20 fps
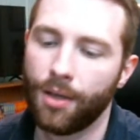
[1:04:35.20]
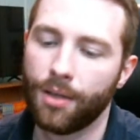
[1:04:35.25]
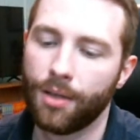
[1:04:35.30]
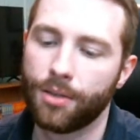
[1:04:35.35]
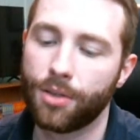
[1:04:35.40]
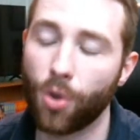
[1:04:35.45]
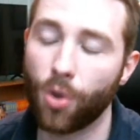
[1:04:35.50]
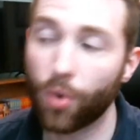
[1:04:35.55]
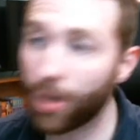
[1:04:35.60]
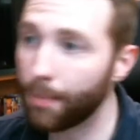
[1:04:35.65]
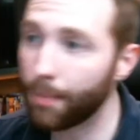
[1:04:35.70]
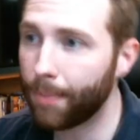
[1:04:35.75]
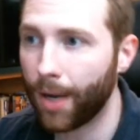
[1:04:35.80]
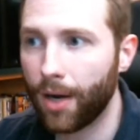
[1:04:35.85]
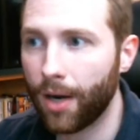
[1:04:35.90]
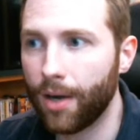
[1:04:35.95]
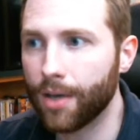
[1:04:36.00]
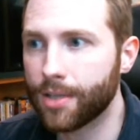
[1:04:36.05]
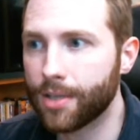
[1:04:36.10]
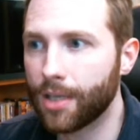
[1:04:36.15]
don't
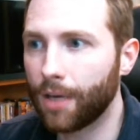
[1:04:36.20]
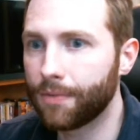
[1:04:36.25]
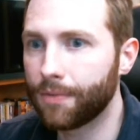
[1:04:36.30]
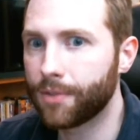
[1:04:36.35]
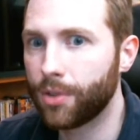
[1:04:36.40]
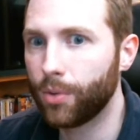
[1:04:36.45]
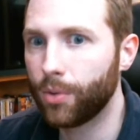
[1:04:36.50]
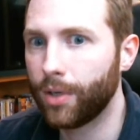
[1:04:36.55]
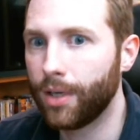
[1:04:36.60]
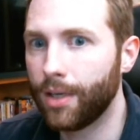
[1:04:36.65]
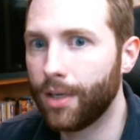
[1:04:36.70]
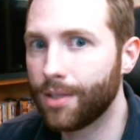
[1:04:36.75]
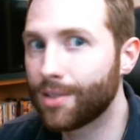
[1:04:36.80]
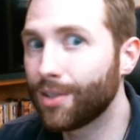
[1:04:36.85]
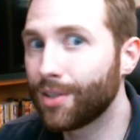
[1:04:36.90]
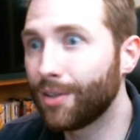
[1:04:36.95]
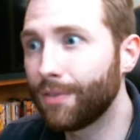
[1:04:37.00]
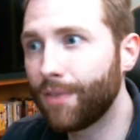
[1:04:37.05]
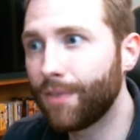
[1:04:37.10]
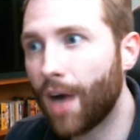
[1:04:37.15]
compare yourself to it
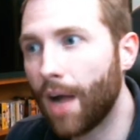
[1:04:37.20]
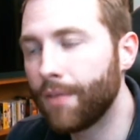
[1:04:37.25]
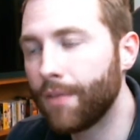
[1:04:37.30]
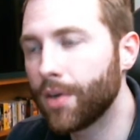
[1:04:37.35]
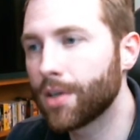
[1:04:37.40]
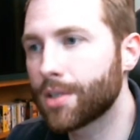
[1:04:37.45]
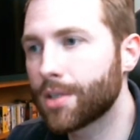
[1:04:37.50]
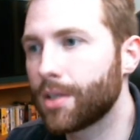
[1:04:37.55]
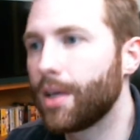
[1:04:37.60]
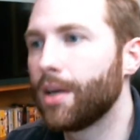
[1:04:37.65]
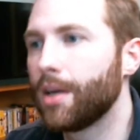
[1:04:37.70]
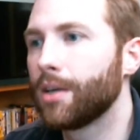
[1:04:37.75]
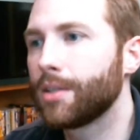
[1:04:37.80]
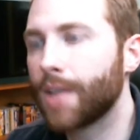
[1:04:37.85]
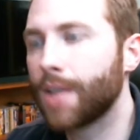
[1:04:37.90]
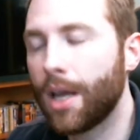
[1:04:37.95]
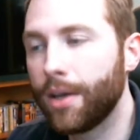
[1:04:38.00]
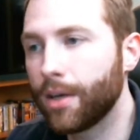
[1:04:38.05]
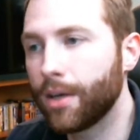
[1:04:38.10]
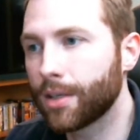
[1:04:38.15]
until 5 years later,
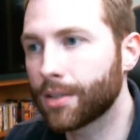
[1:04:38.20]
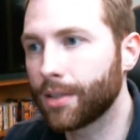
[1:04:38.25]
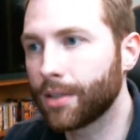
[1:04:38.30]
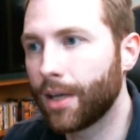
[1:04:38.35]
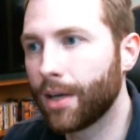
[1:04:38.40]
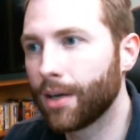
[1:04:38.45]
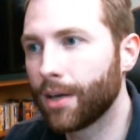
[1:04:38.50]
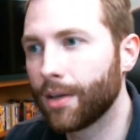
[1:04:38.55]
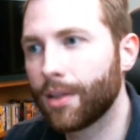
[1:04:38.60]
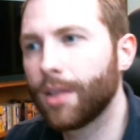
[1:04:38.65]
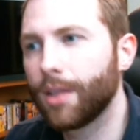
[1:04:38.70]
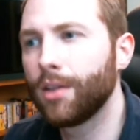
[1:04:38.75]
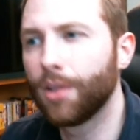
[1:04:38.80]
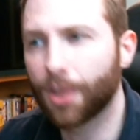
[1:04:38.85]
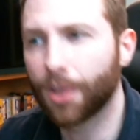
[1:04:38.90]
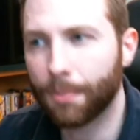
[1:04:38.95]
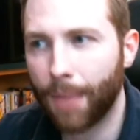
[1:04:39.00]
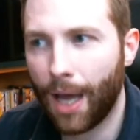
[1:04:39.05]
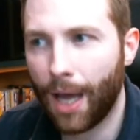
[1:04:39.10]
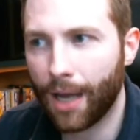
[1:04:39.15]
10 years later. Then
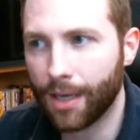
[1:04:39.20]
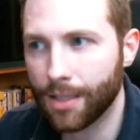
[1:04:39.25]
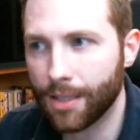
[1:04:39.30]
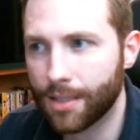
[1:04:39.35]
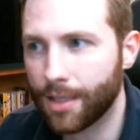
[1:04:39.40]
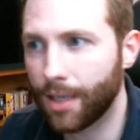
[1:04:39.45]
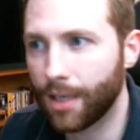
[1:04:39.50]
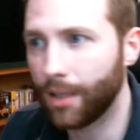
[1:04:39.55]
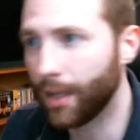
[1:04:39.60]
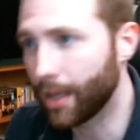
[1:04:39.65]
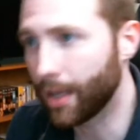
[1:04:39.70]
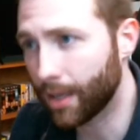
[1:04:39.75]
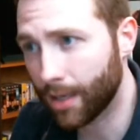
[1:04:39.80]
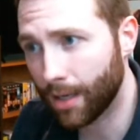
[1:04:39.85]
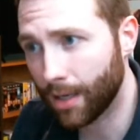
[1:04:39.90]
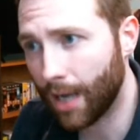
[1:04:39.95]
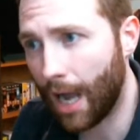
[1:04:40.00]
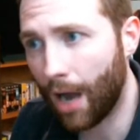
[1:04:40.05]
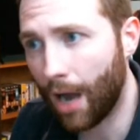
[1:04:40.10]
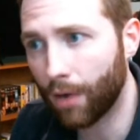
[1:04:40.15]
look back and say, like,
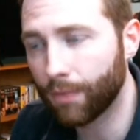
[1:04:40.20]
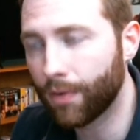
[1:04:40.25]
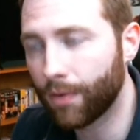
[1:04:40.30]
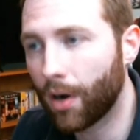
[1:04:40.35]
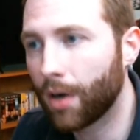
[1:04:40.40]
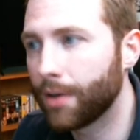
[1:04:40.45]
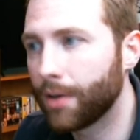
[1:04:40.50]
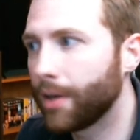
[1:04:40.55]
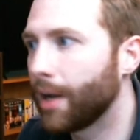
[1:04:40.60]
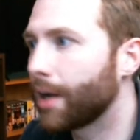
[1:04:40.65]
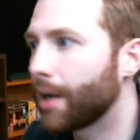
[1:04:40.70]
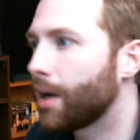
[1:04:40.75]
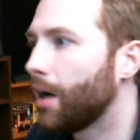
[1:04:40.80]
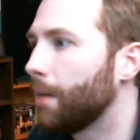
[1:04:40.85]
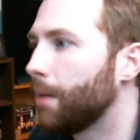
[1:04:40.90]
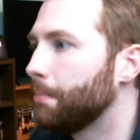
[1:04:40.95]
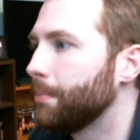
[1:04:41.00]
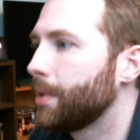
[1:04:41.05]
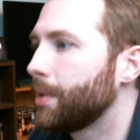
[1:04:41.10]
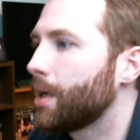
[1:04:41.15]
how far did I
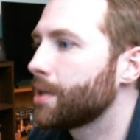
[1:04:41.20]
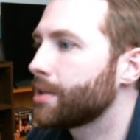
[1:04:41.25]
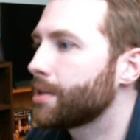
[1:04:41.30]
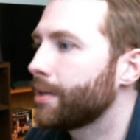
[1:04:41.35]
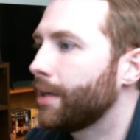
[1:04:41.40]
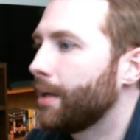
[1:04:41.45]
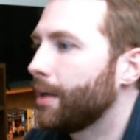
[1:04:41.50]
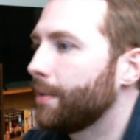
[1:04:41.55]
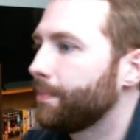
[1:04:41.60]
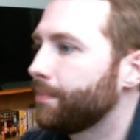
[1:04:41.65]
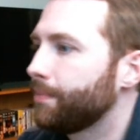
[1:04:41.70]
come because of that?